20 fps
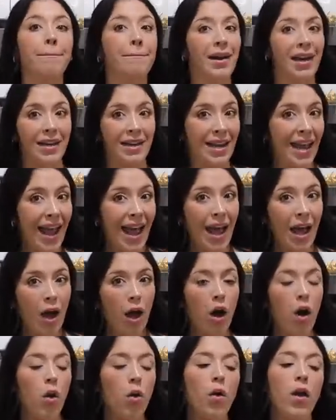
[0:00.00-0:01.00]
But
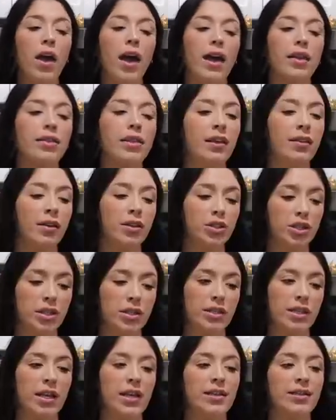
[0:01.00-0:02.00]
now, these are
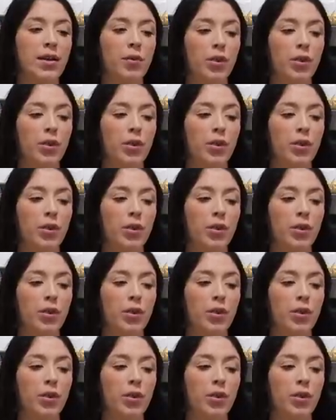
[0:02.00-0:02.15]
just things